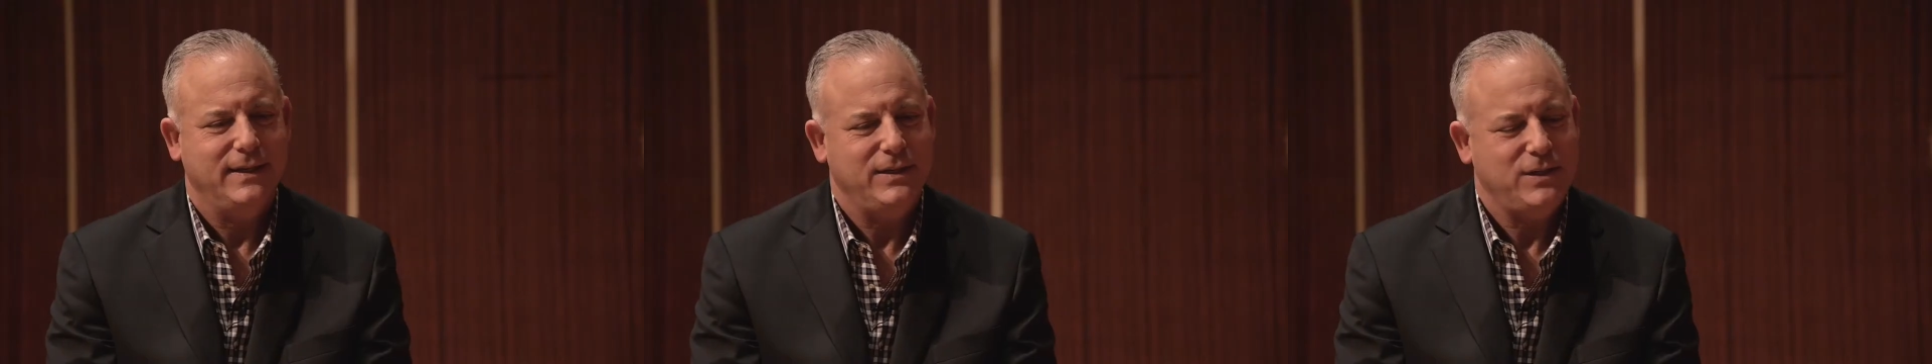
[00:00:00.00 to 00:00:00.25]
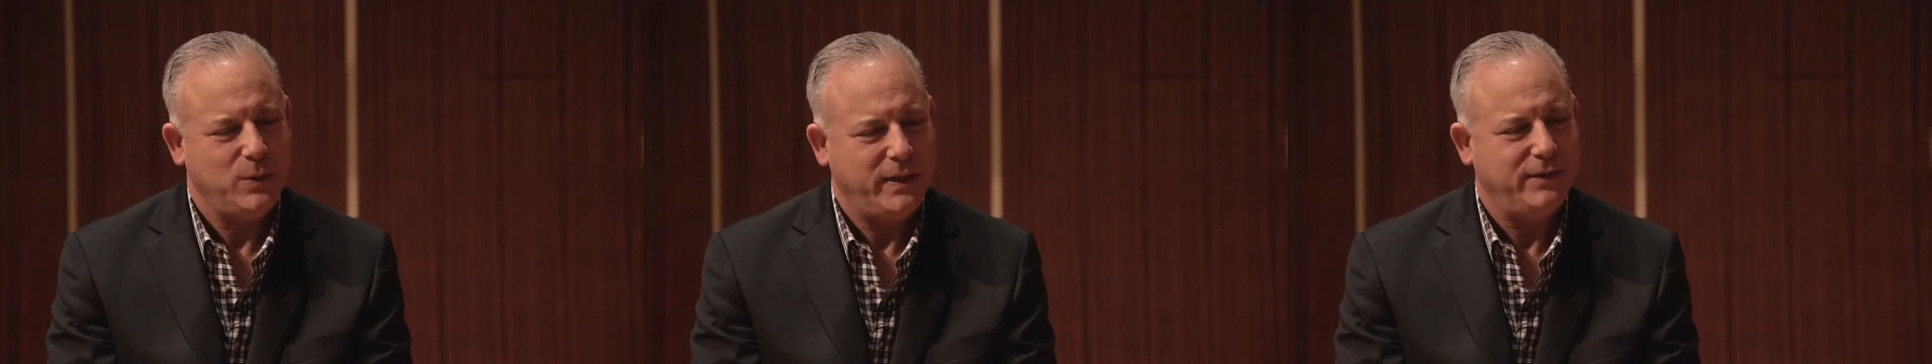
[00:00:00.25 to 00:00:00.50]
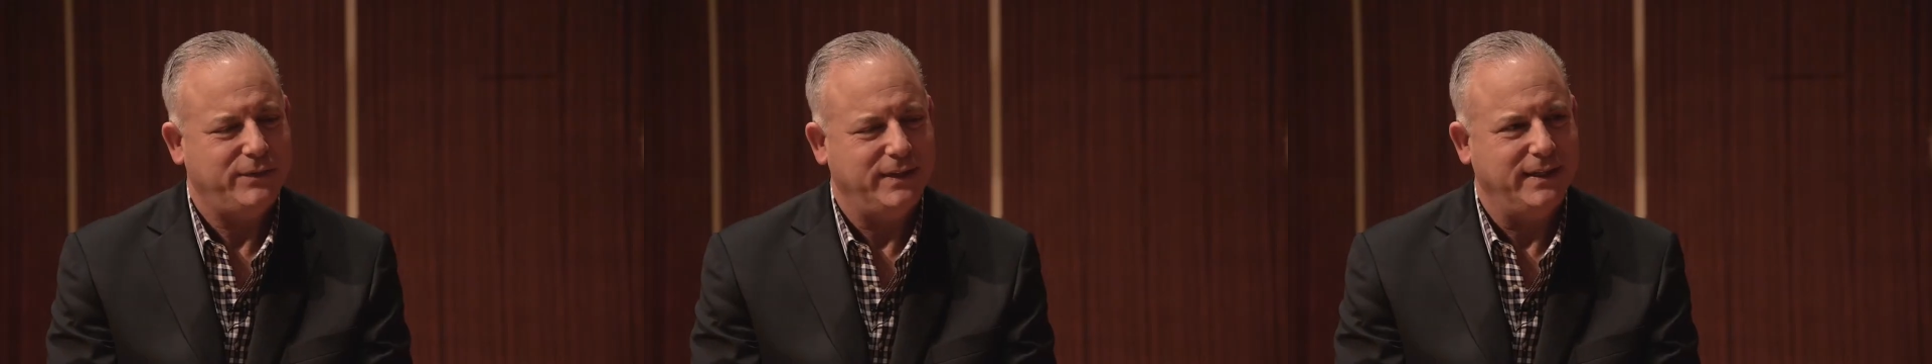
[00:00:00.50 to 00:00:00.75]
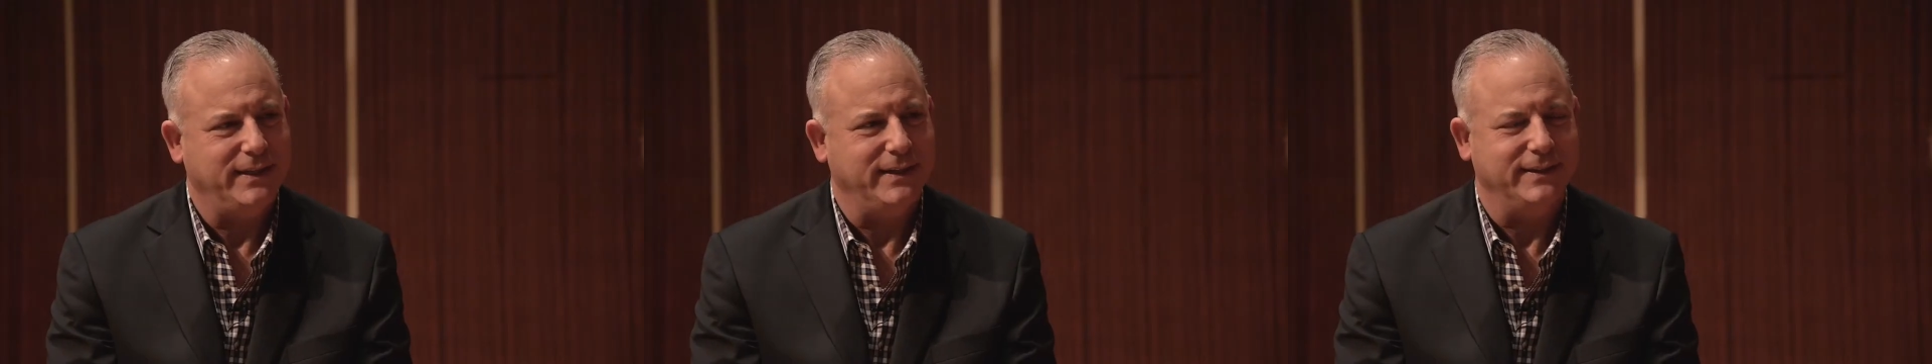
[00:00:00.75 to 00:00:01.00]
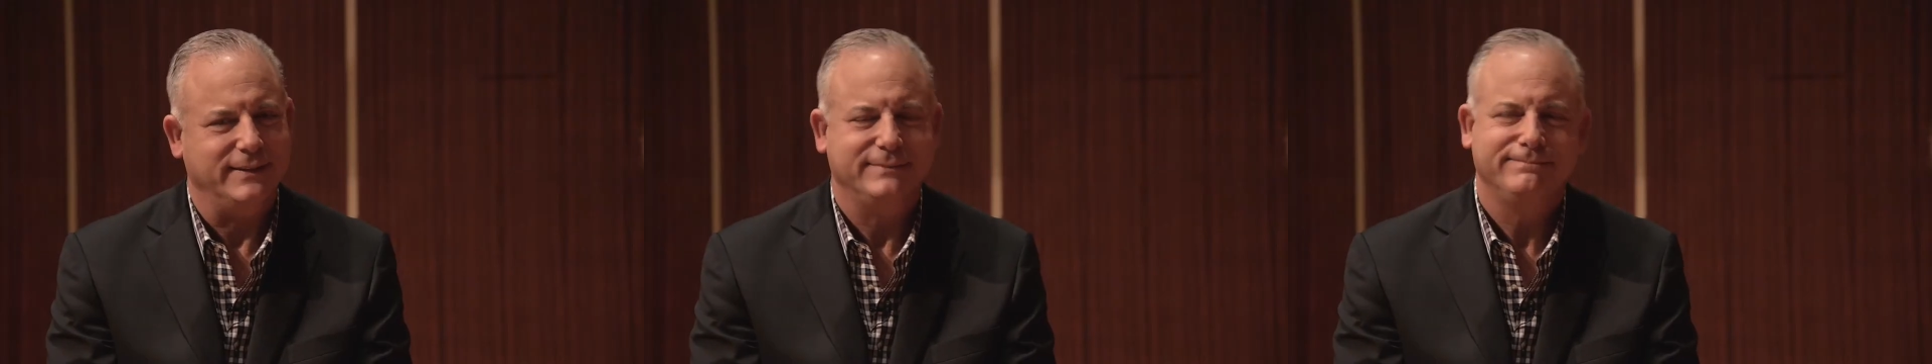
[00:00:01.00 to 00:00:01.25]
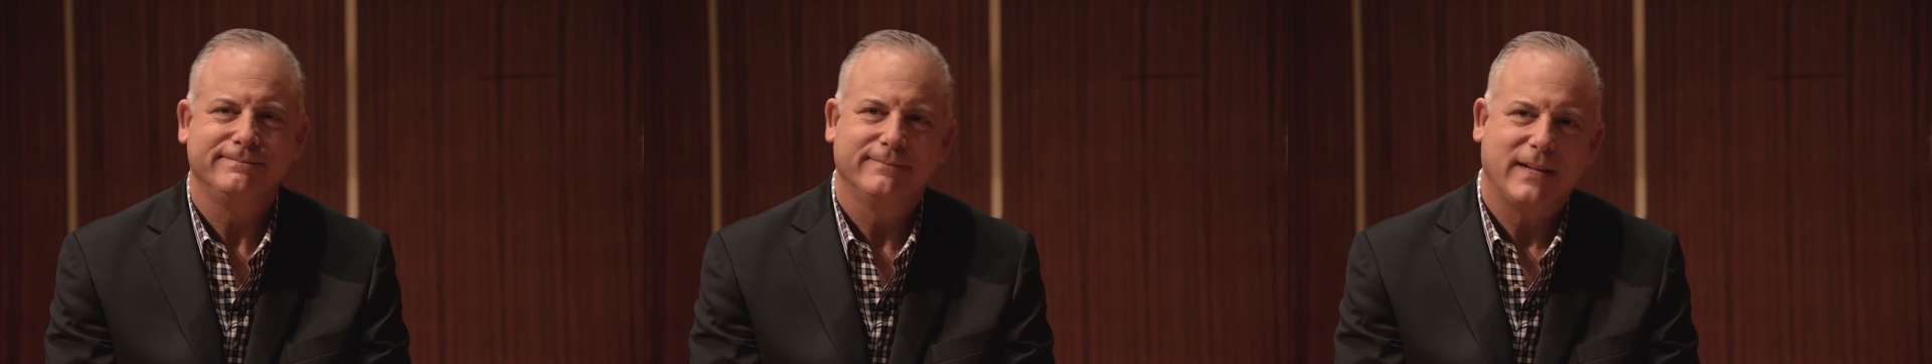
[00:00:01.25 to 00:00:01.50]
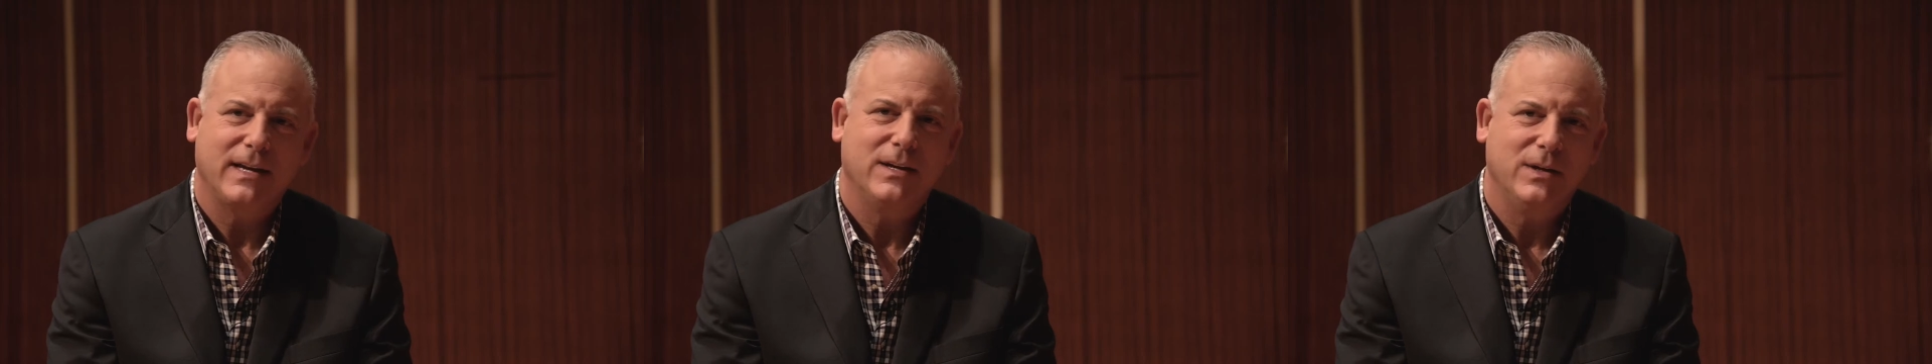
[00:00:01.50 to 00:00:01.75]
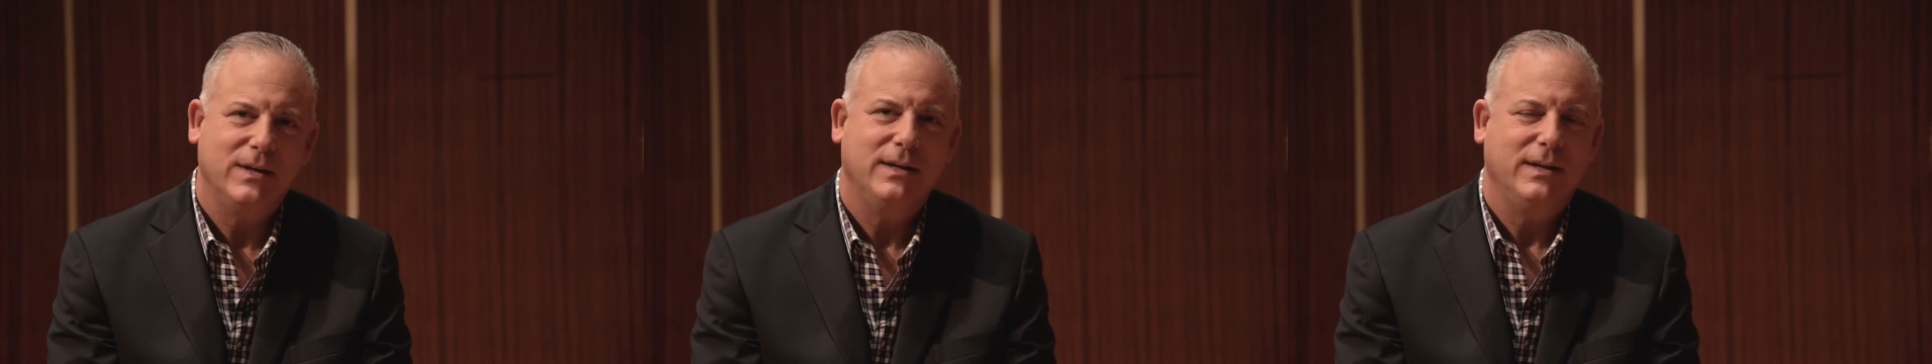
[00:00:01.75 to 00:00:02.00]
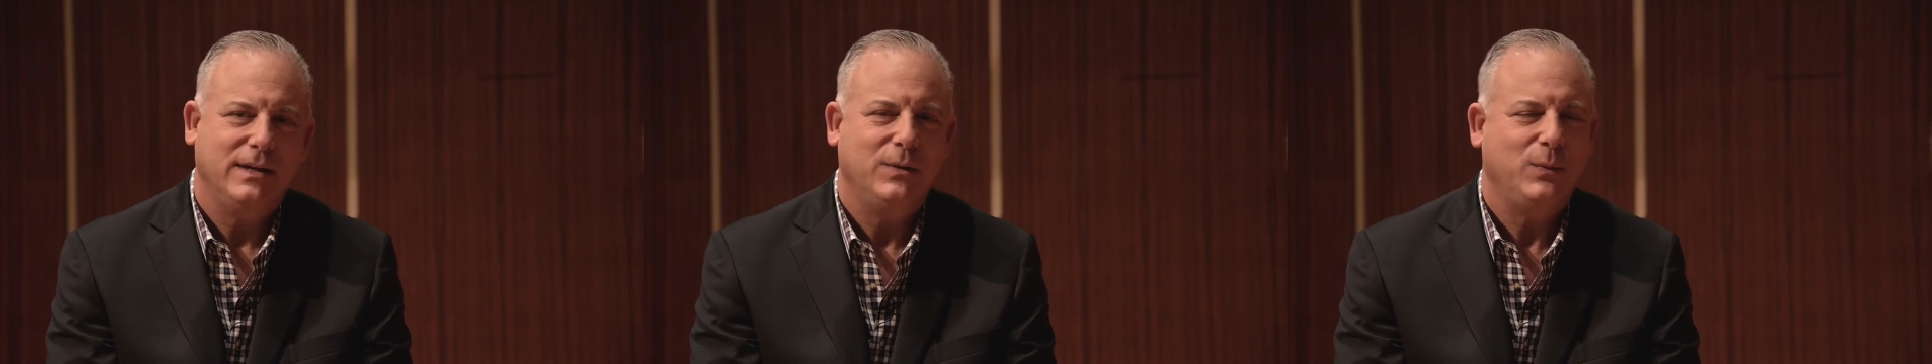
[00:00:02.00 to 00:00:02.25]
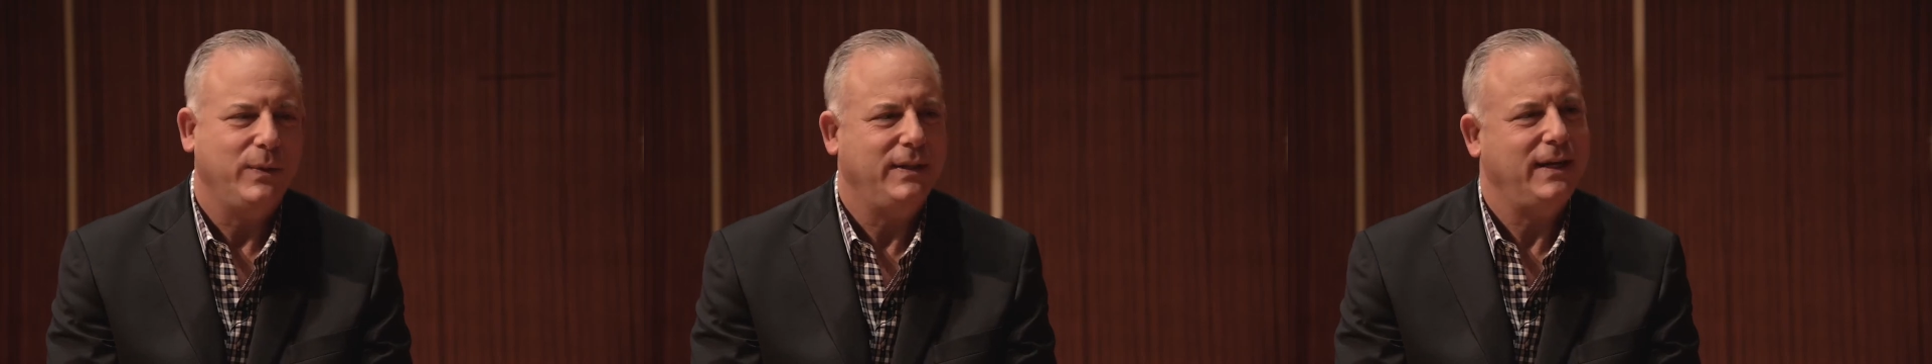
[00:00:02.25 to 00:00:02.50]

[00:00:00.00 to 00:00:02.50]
"JoAnn Falleta, we'd